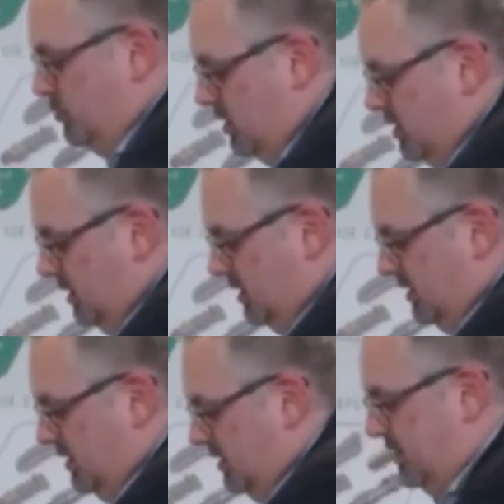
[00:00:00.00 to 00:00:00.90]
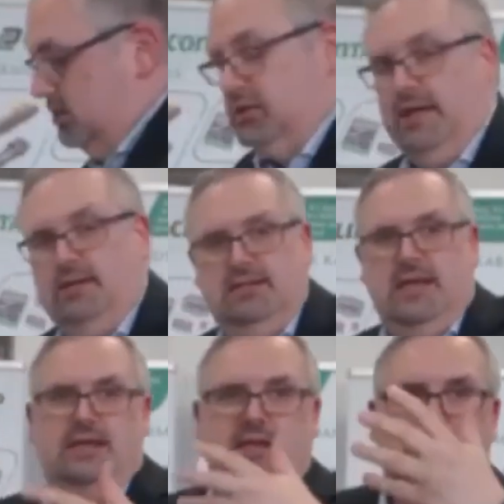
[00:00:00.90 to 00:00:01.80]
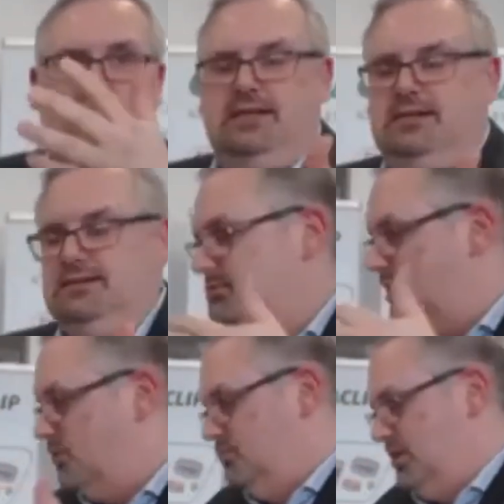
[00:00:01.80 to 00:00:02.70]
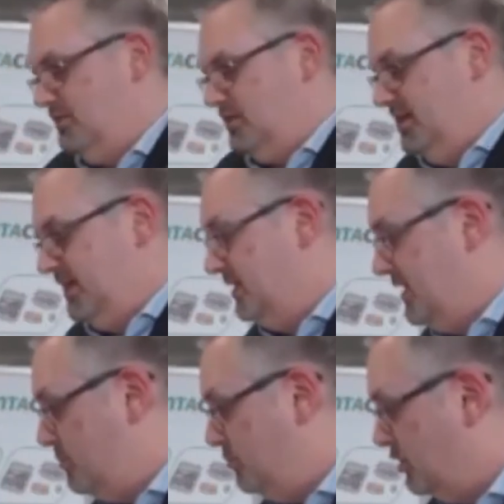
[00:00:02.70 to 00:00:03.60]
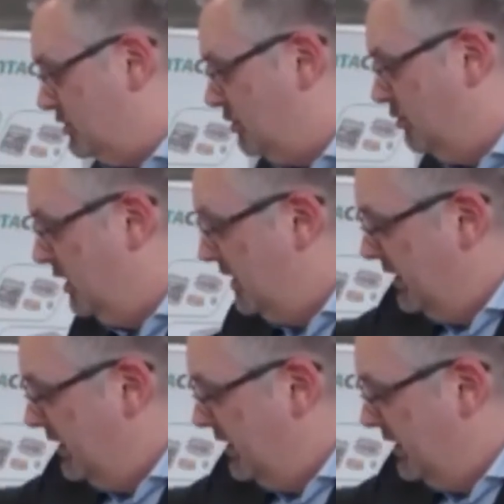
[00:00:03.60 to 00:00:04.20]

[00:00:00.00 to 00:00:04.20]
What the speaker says: You can hear clicking. Again, KDS click. Now we have a clicking cap also.